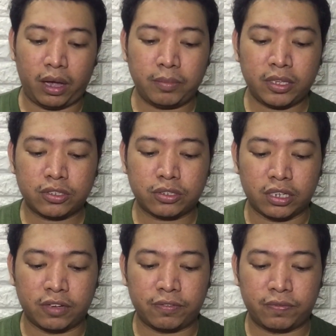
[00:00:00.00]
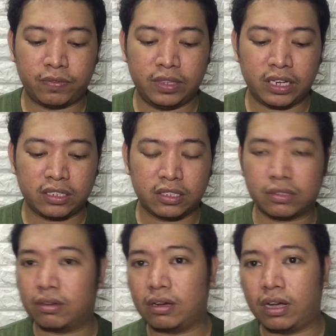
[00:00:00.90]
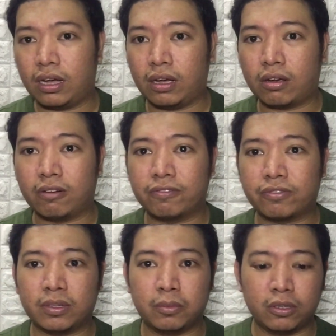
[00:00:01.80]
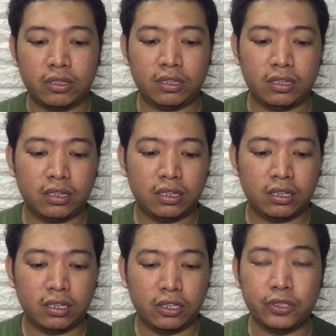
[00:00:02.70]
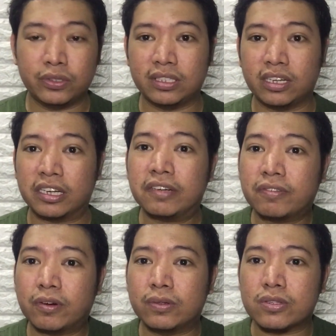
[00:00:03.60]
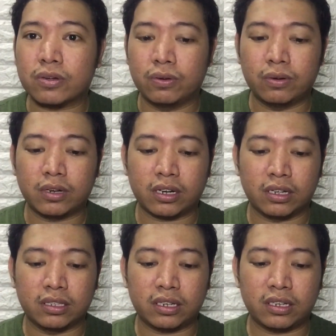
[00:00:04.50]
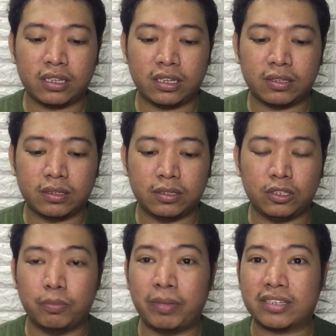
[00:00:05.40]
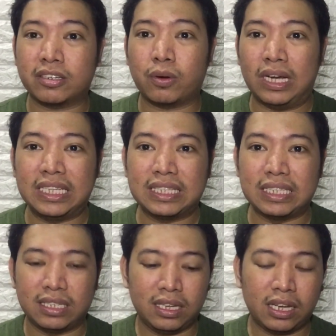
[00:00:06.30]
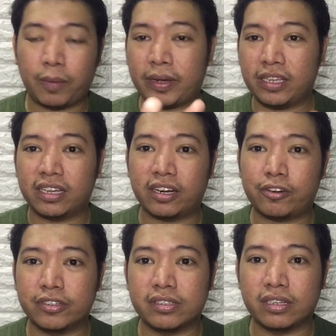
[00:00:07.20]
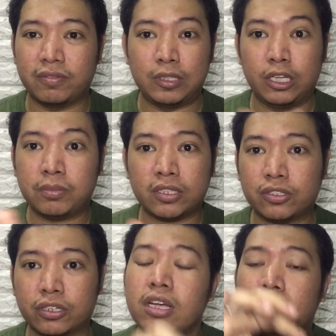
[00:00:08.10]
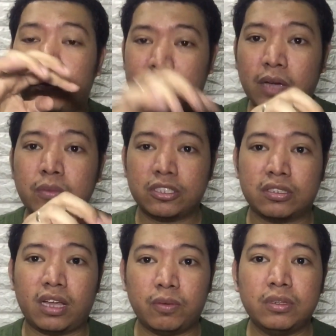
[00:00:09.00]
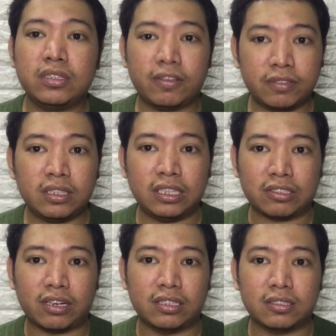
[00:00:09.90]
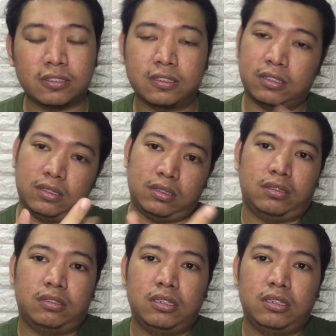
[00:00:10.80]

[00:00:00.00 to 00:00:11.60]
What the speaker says: I'm not sure if they are just comfortable using their earphones or they're like, you know, better quality kapag nagre-record sila ng video. I'm not sure, but I will definitely try this